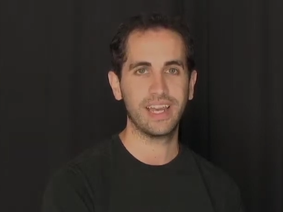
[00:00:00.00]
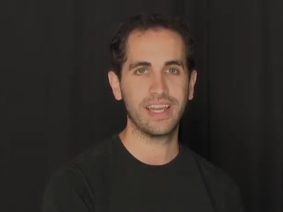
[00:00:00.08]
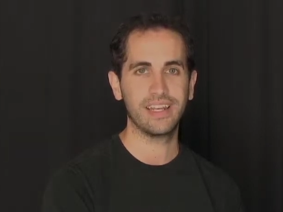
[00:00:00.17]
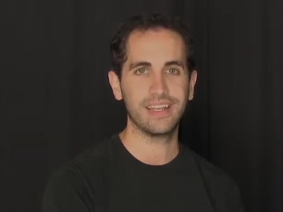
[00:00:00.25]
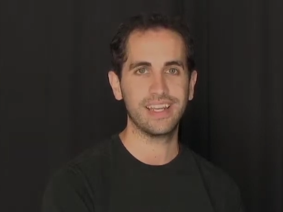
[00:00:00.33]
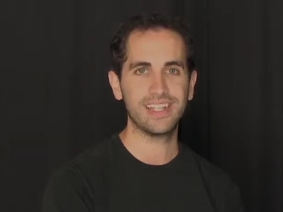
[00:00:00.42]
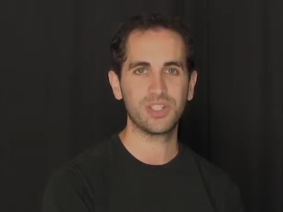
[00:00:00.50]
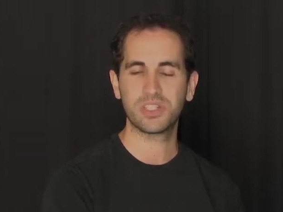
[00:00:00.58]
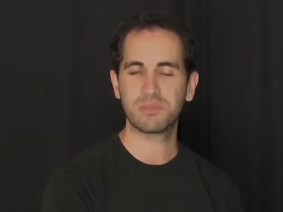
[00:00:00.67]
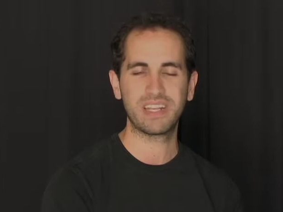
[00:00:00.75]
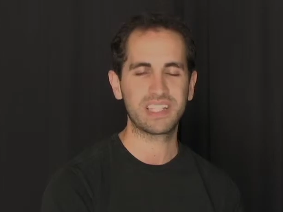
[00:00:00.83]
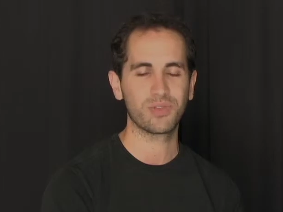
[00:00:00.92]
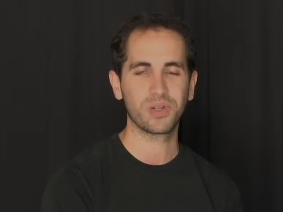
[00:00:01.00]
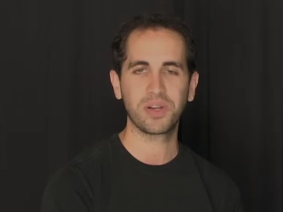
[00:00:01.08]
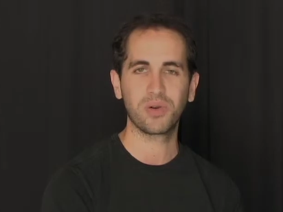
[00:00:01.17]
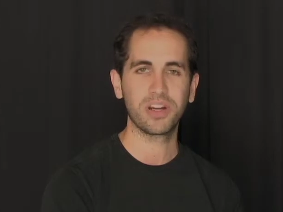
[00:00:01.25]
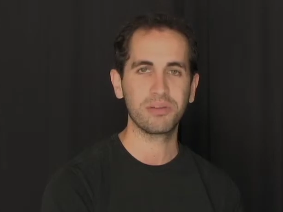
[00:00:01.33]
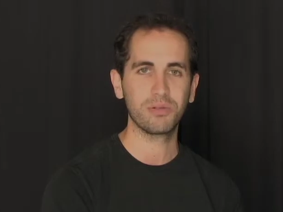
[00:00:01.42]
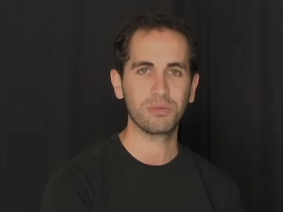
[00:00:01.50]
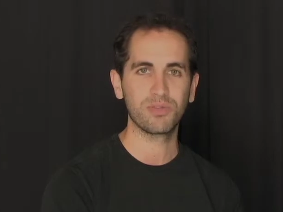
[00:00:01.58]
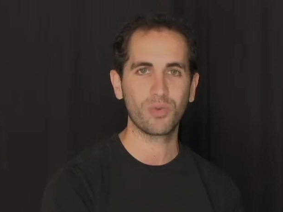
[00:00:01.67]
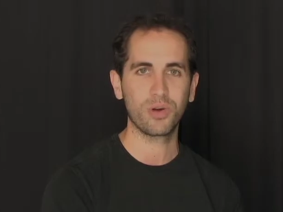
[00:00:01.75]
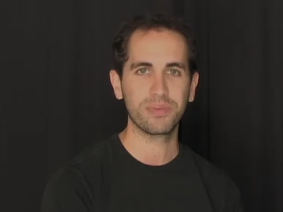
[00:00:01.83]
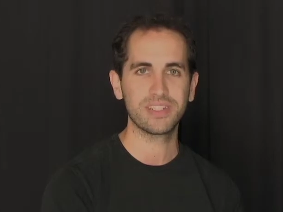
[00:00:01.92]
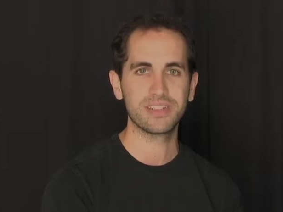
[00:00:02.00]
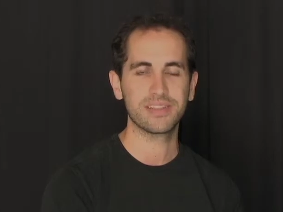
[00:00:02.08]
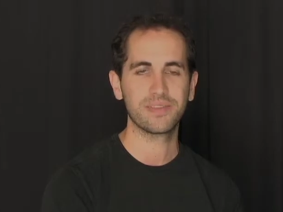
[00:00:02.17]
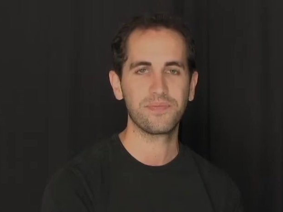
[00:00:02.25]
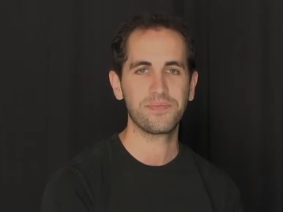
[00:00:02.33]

and it just makes for an incredible performance.